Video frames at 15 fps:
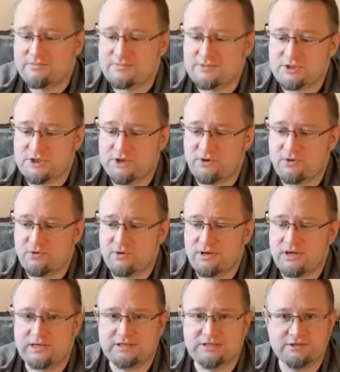So
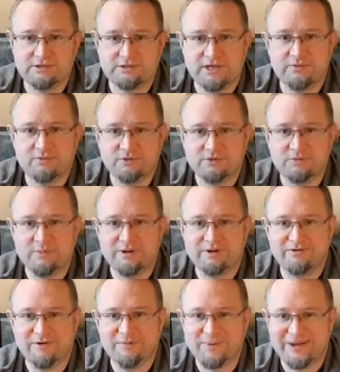it was a bit
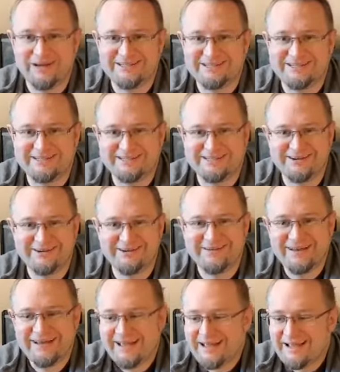of a beast to do.
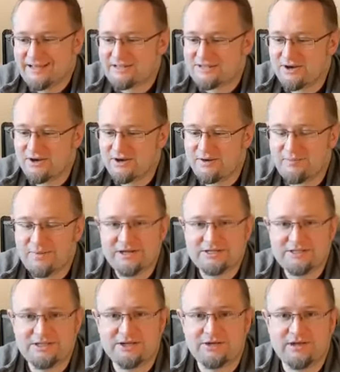So I managed
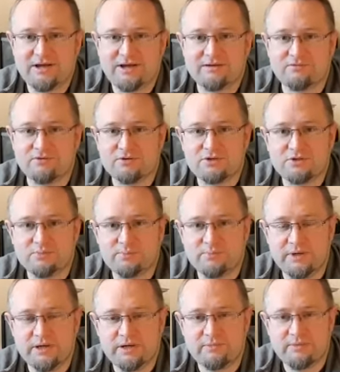to do that. I've also
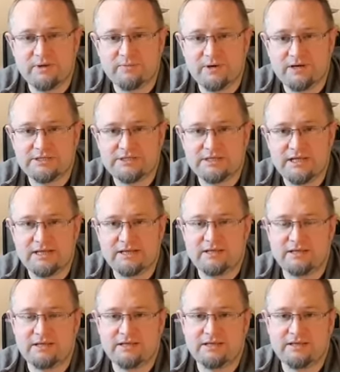managed to get
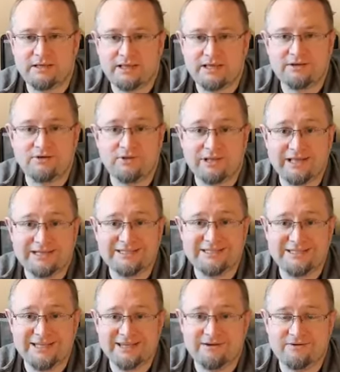all the landing
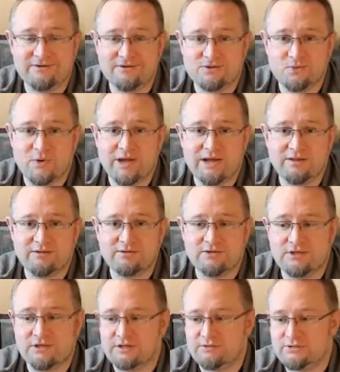gear in as well
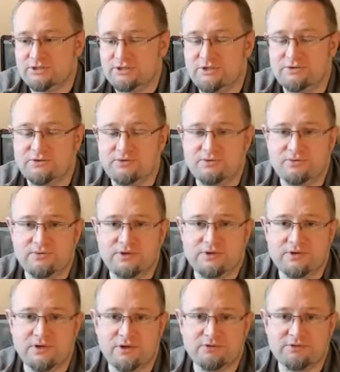
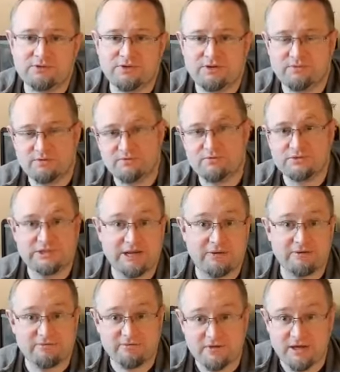to try and obviously see how
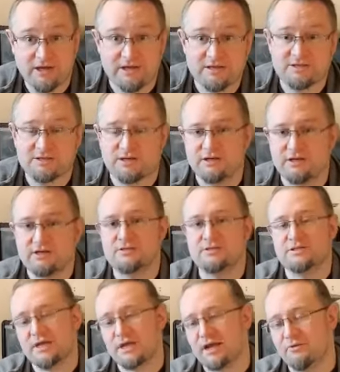it fits and
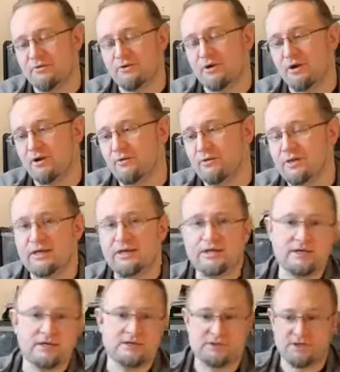see how we go with it.
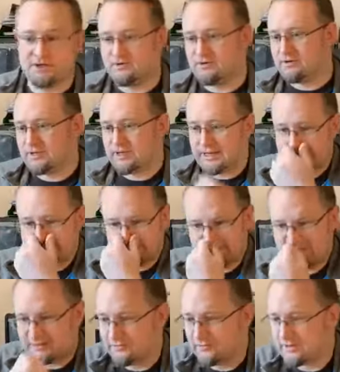So okay, so
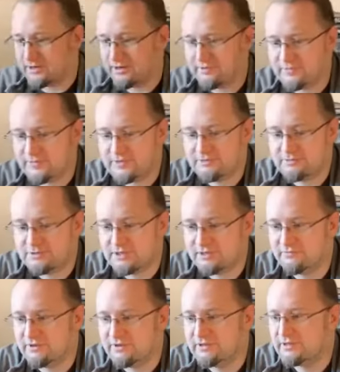here we go. I'll just
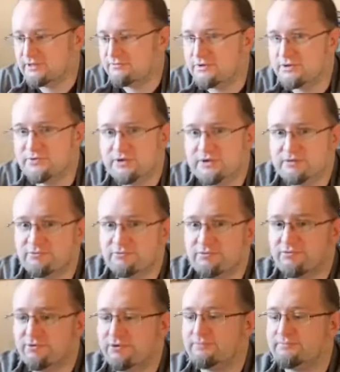give you a quick run
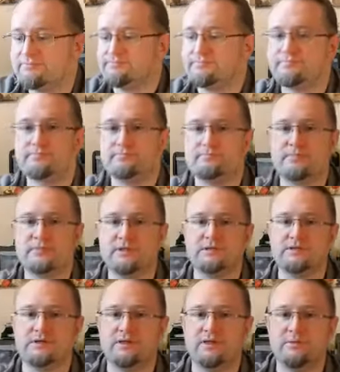through.
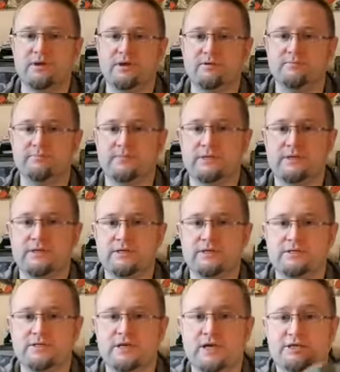There we go.
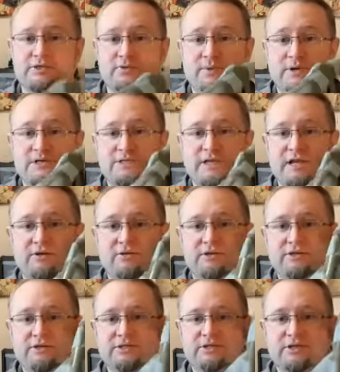So yeah, so I managed to get all
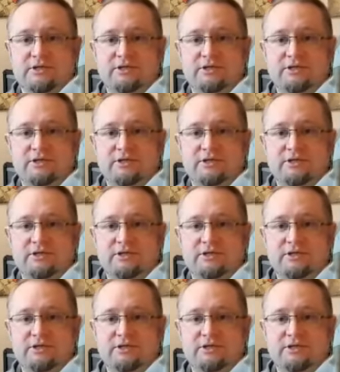this.